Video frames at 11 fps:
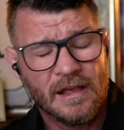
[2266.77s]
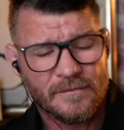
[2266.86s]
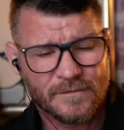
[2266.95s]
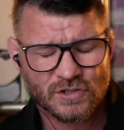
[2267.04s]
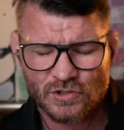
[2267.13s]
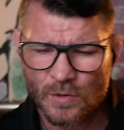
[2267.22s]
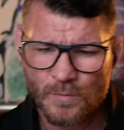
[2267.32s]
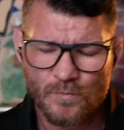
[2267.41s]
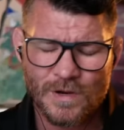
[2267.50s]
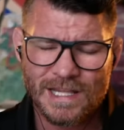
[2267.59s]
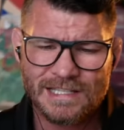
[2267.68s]
For some
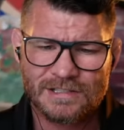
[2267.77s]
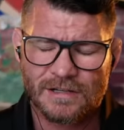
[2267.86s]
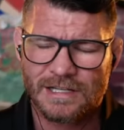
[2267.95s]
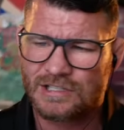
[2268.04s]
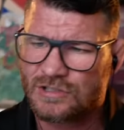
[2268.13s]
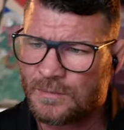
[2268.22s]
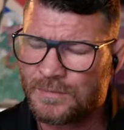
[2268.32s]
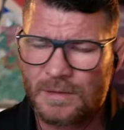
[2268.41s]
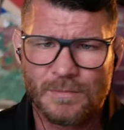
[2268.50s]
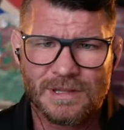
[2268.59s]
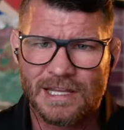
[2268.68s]
reason, it's
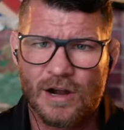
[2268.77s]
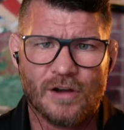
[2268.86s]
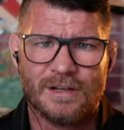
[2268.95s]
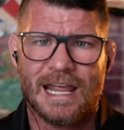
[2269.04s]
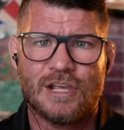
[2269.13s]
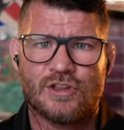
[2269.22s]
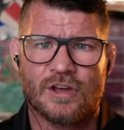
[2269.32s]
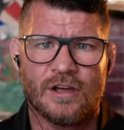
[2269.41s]
something within our nature.